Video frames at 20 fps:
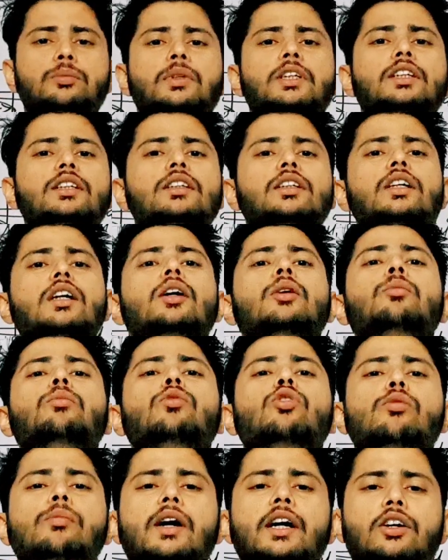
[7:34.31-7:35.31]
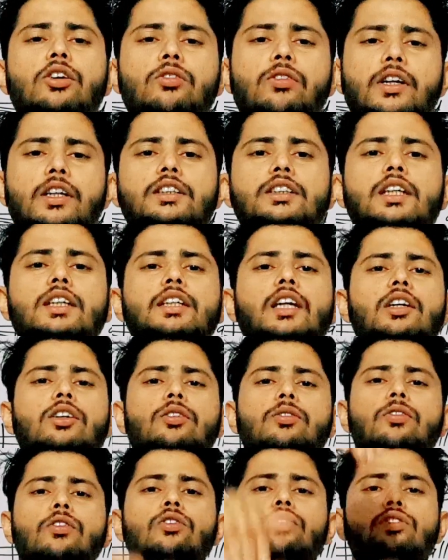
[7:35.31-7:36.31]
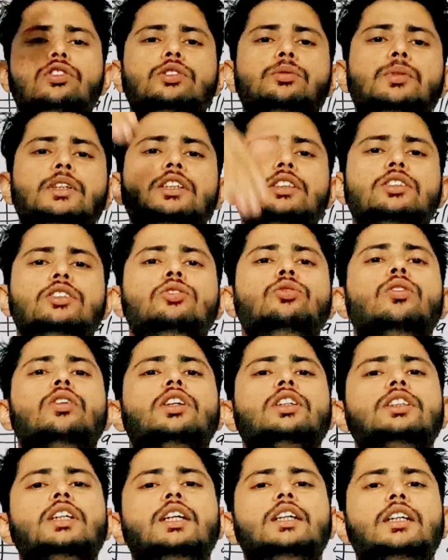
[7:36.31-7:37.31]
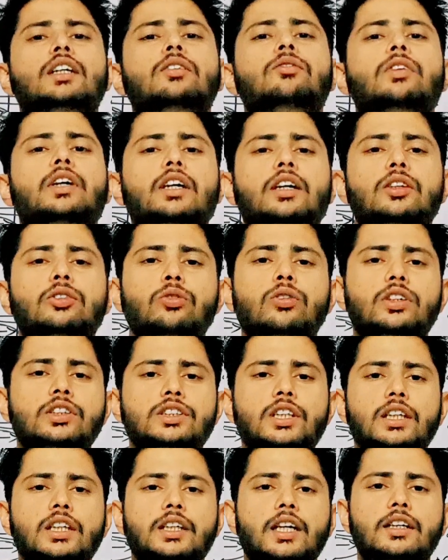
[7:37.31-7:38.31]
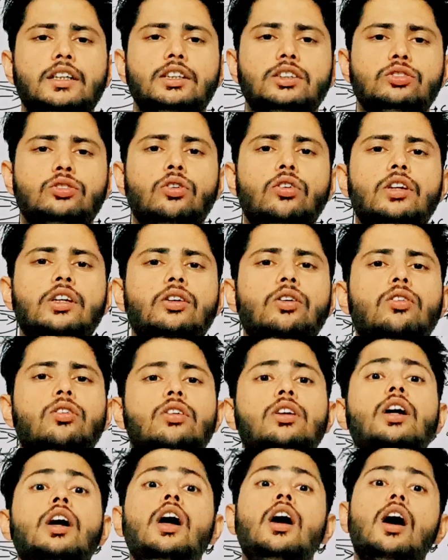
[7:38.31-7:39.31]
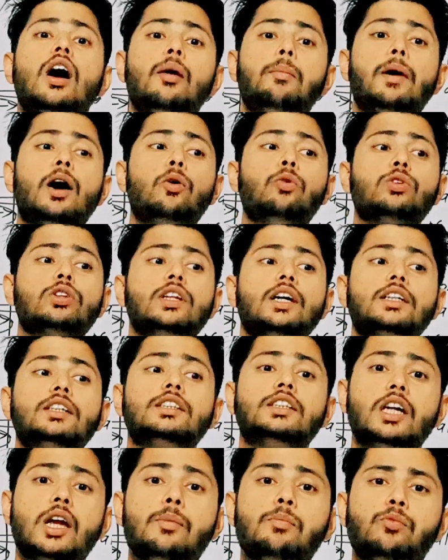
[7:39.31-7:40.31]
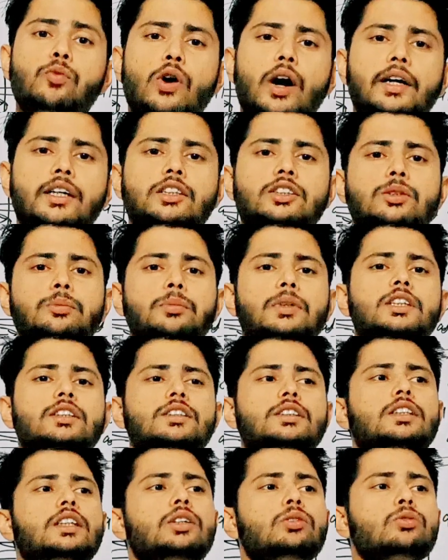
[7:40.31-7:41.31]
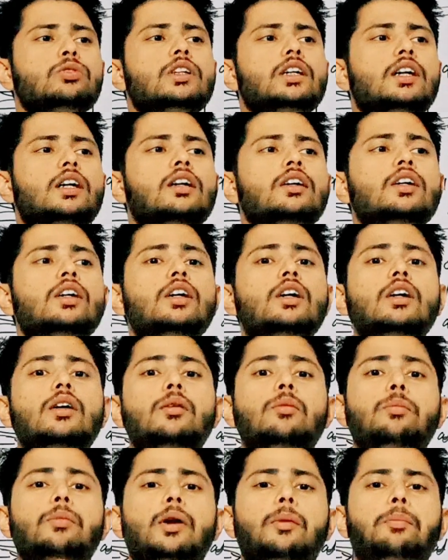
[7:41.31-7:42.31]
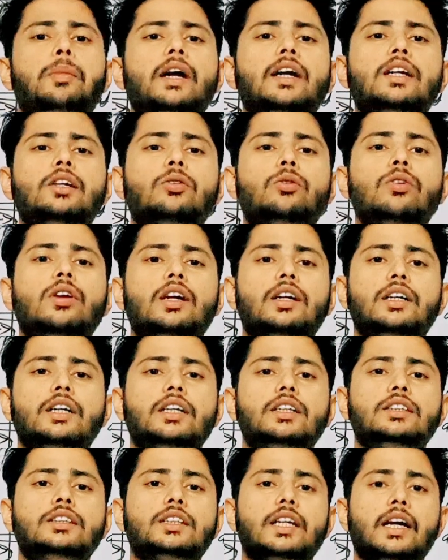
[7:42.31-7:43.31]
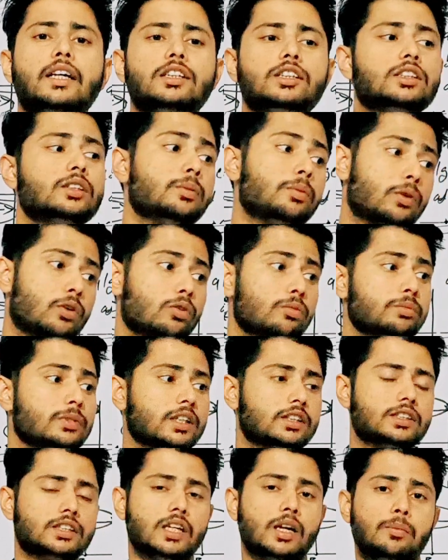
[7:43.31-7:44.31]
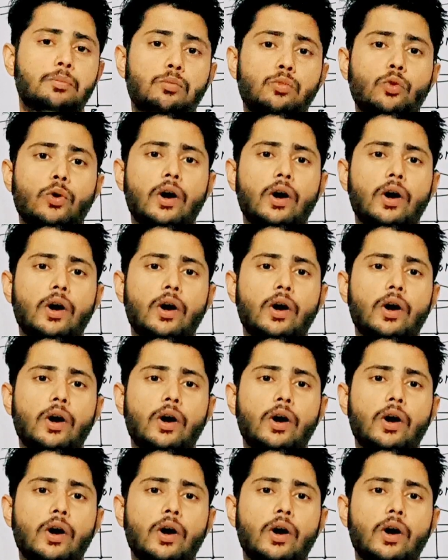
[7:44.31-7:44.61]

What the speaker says: Mean movement of resultant force means your resultant, where your resultant is going on about the same points, means give the perpendicular distance from the same